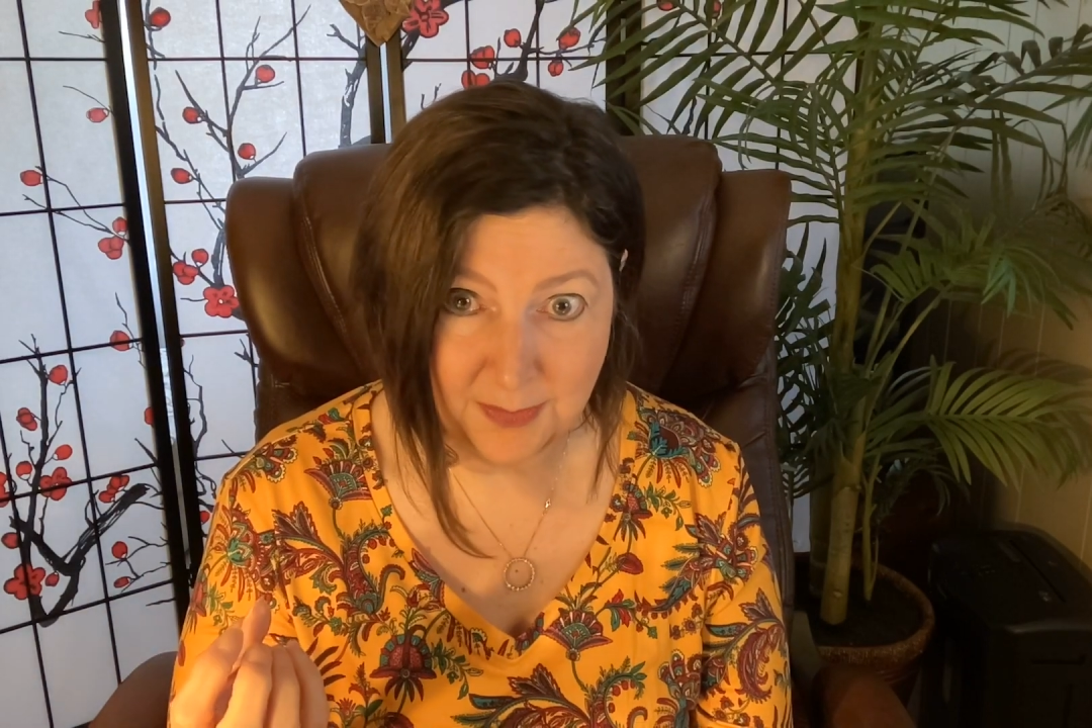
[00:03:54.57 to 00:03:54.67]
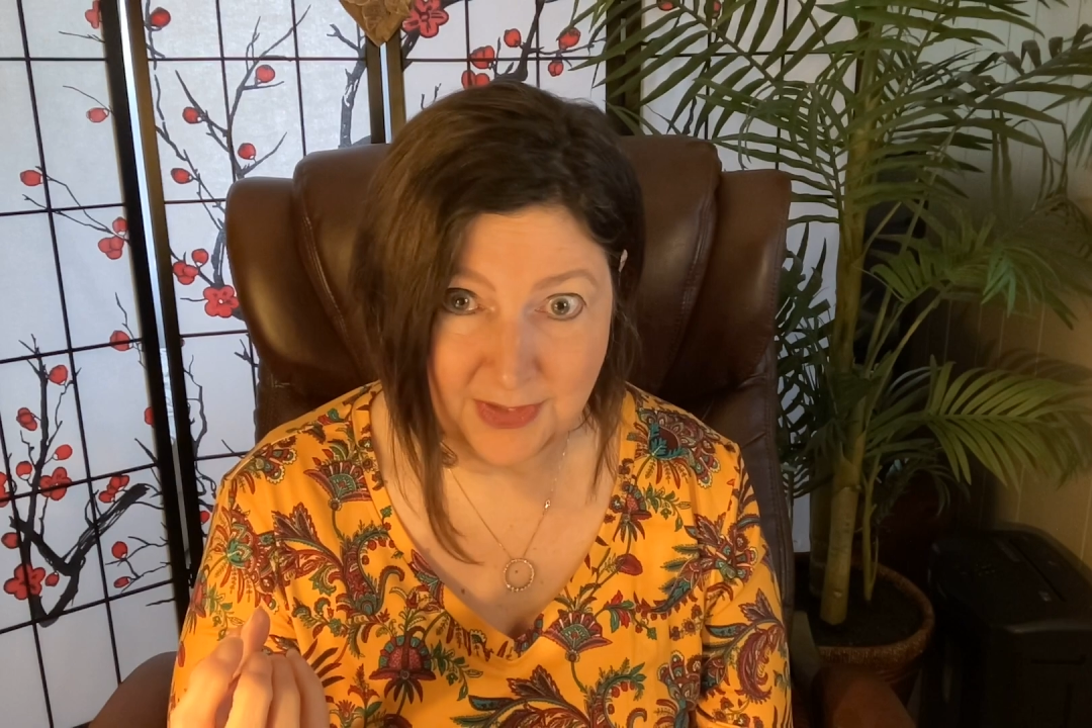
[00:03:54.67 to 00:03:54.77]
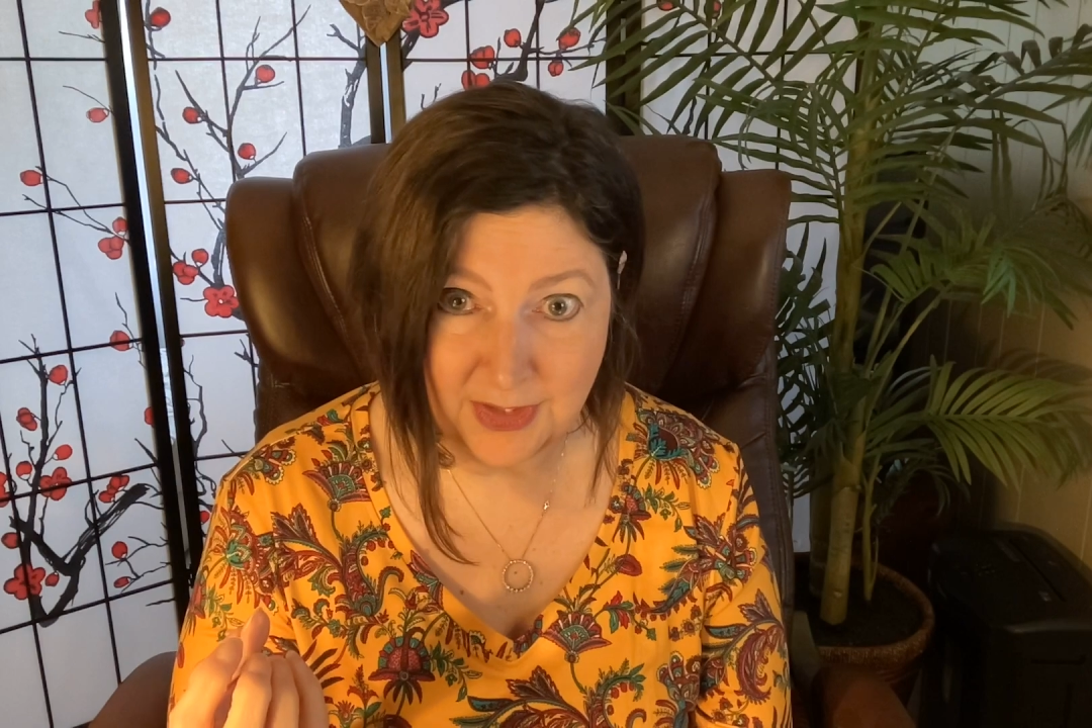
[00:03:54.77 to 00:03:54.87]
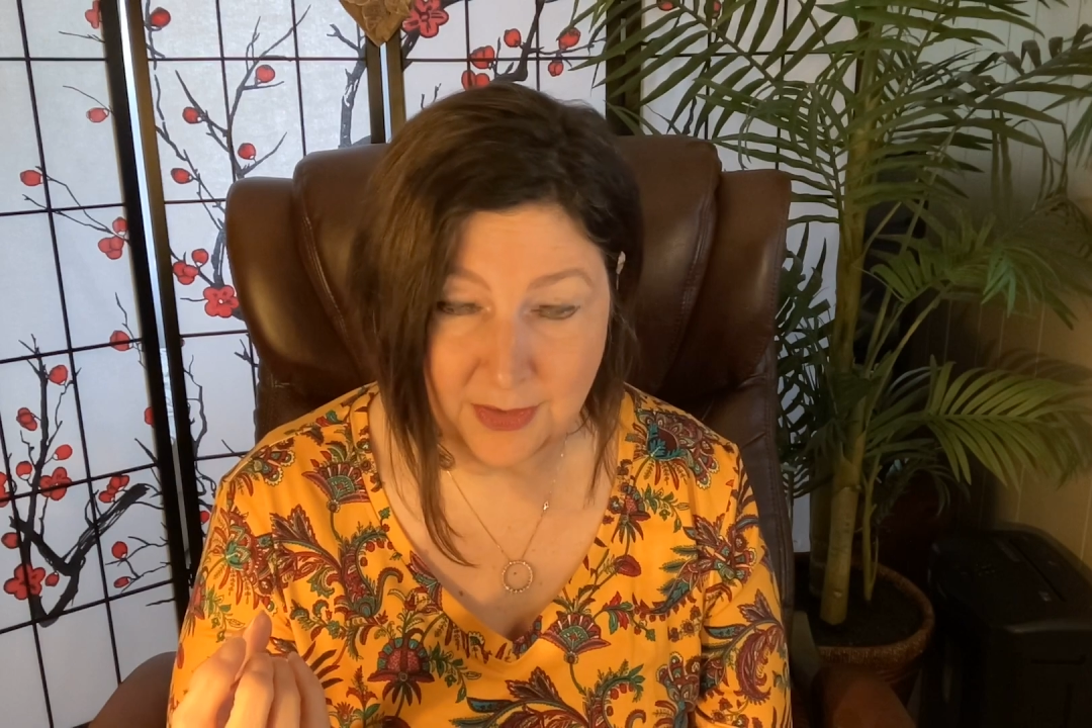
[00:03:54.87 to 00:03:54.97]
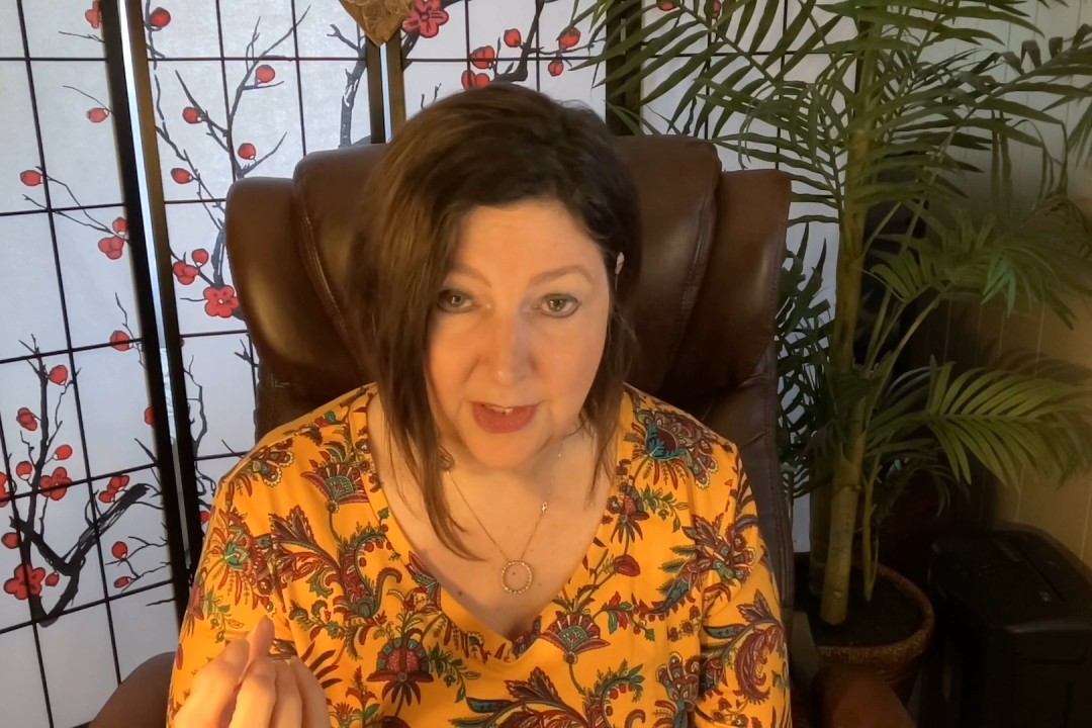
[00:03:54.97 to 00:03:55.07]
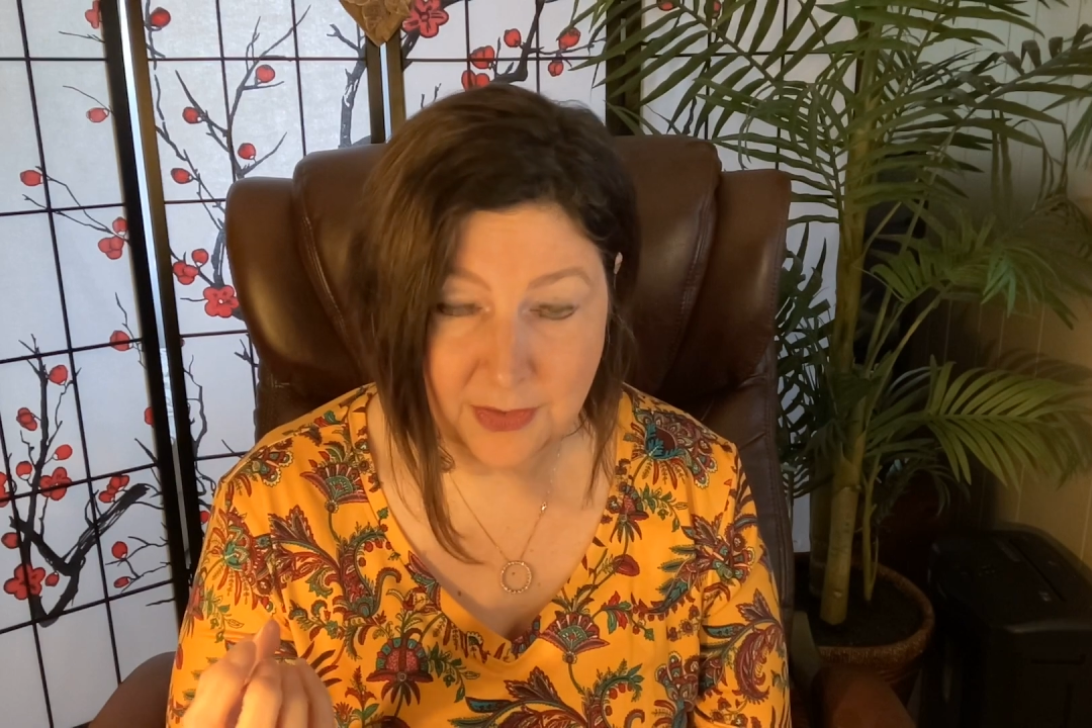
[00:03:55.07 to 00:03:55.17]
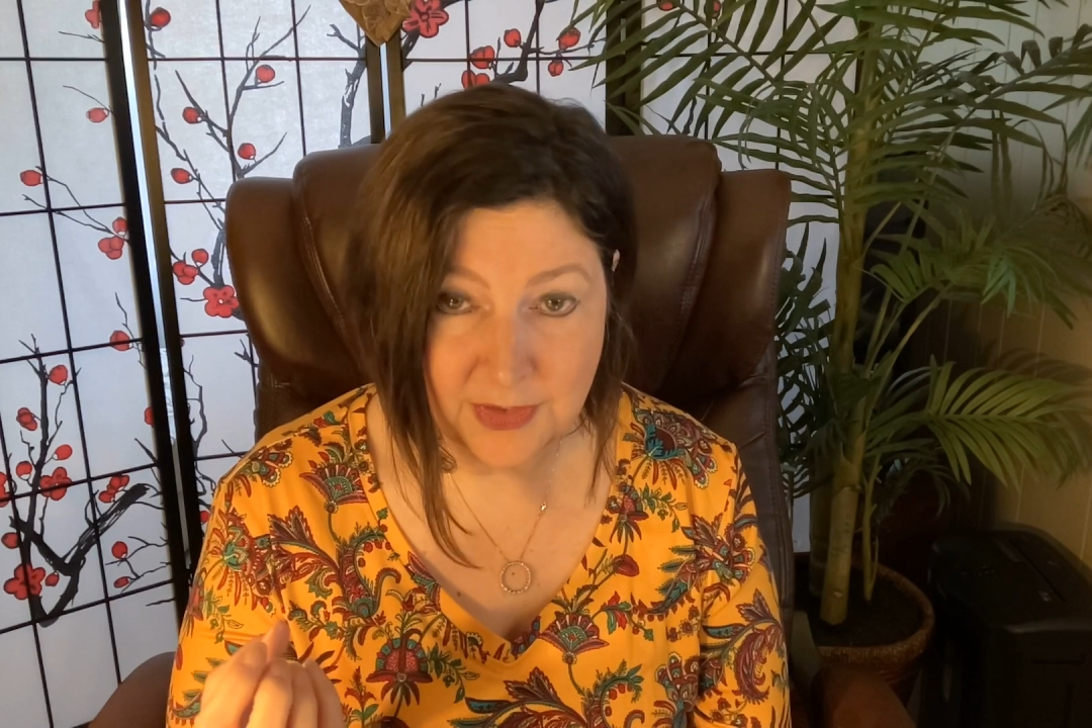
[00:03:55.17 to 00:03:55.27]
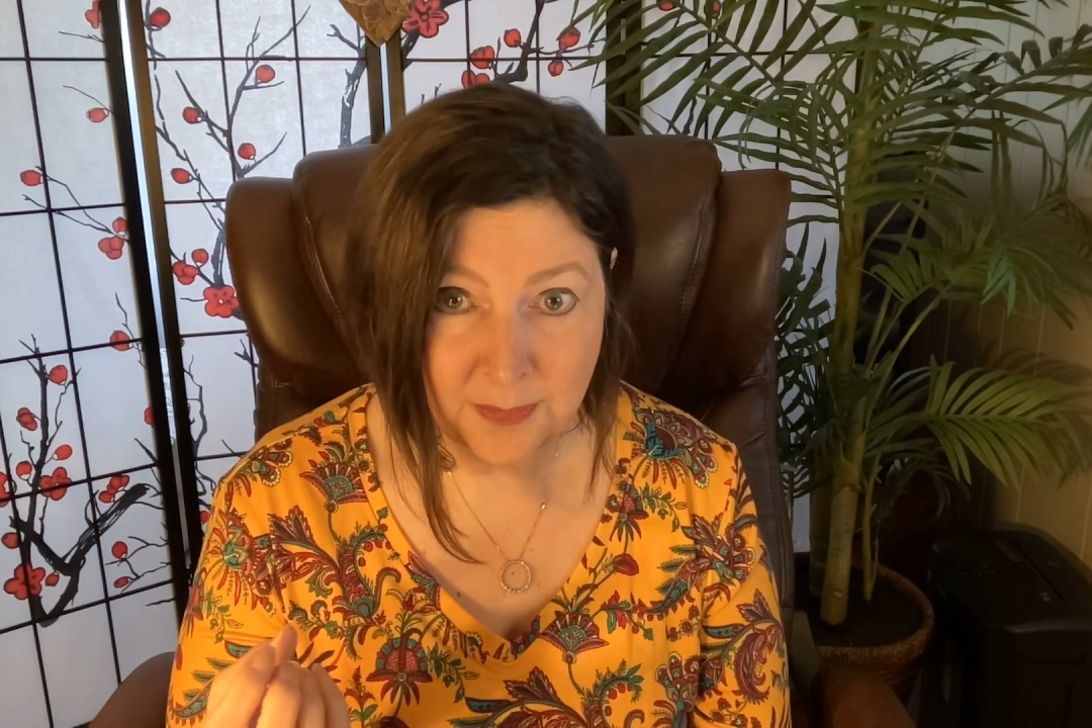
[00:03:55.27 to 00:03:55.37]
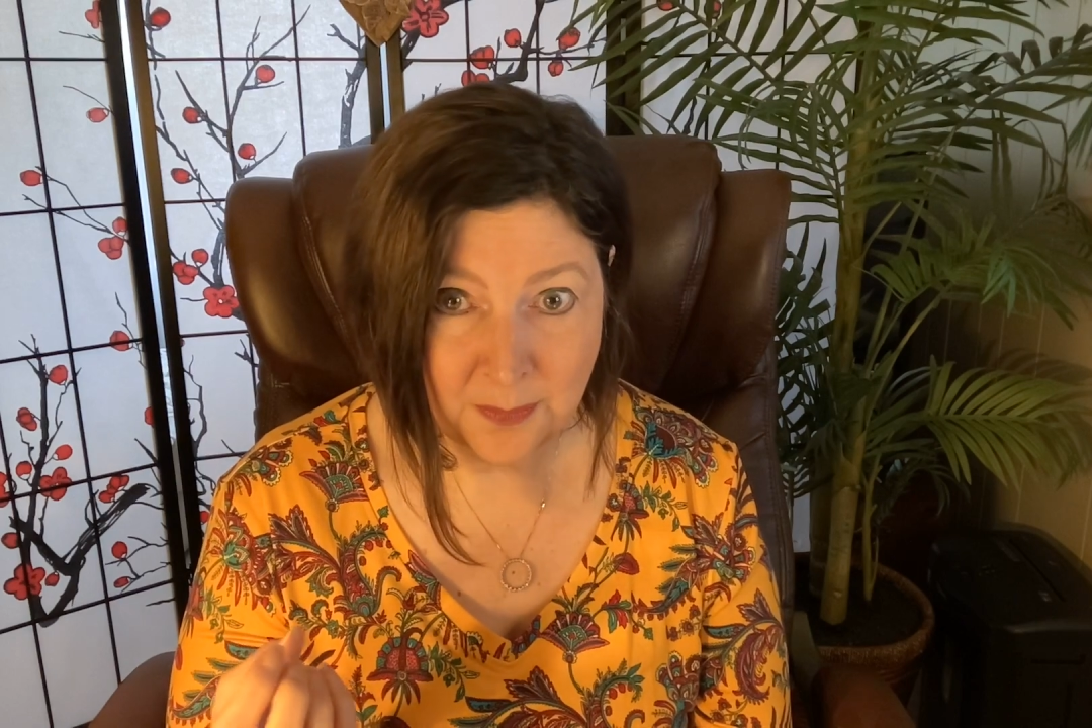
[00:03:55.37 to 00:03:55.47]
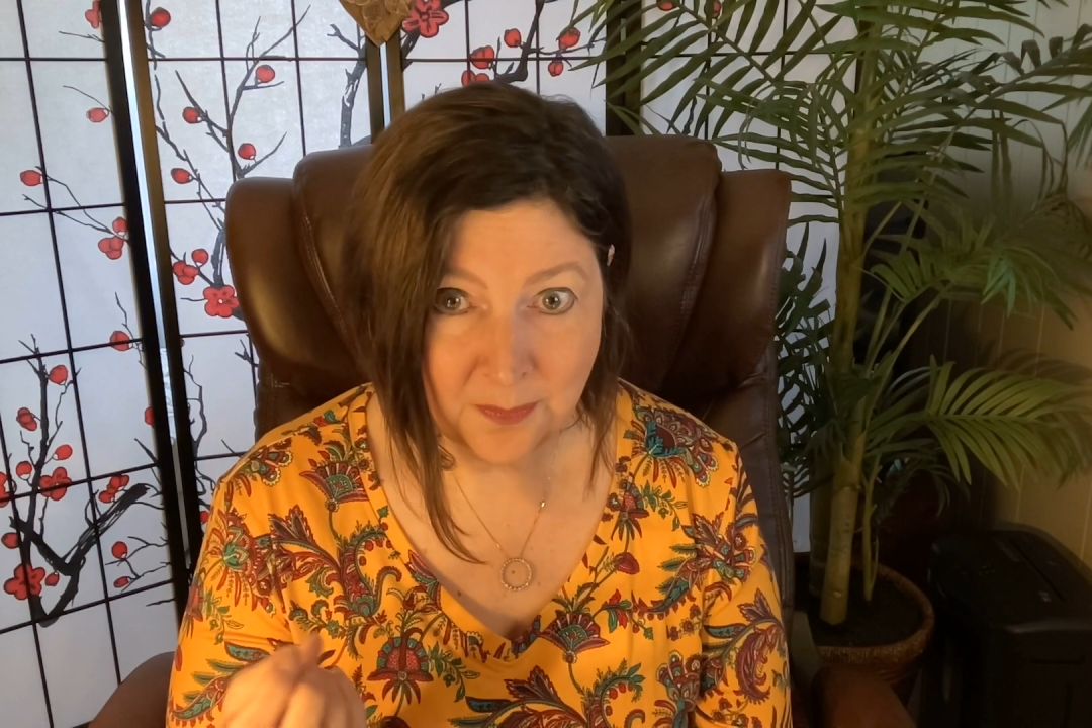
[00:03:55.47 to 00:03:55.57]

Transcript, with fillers: materials.